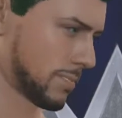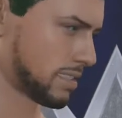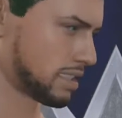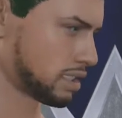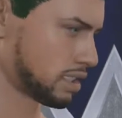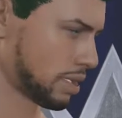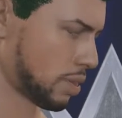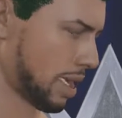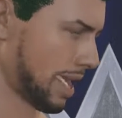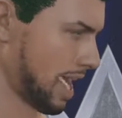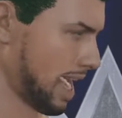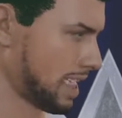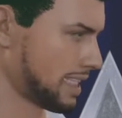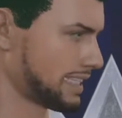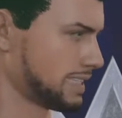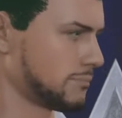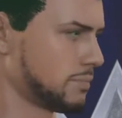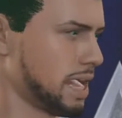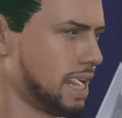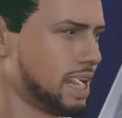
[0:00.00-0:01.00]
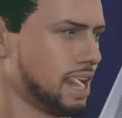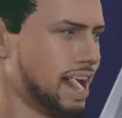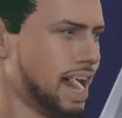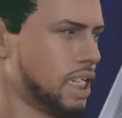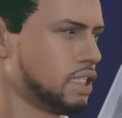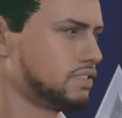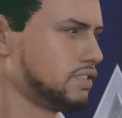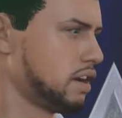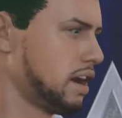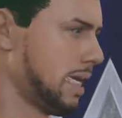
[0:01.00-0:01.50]
Do I gotta spell it
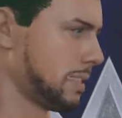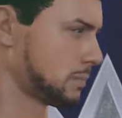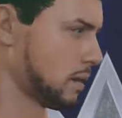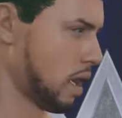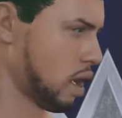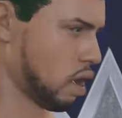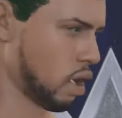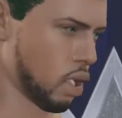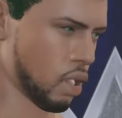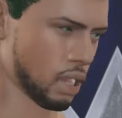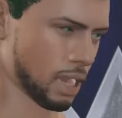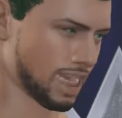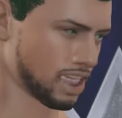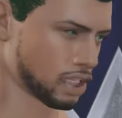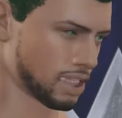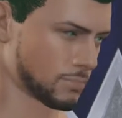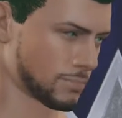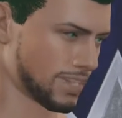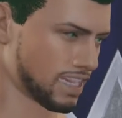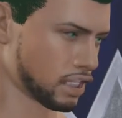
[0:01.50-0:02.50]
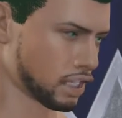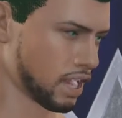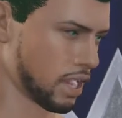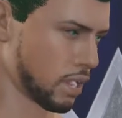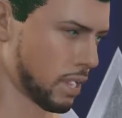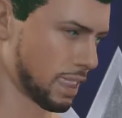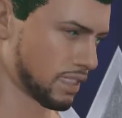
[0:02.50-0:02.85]
out for them, who they should be cheering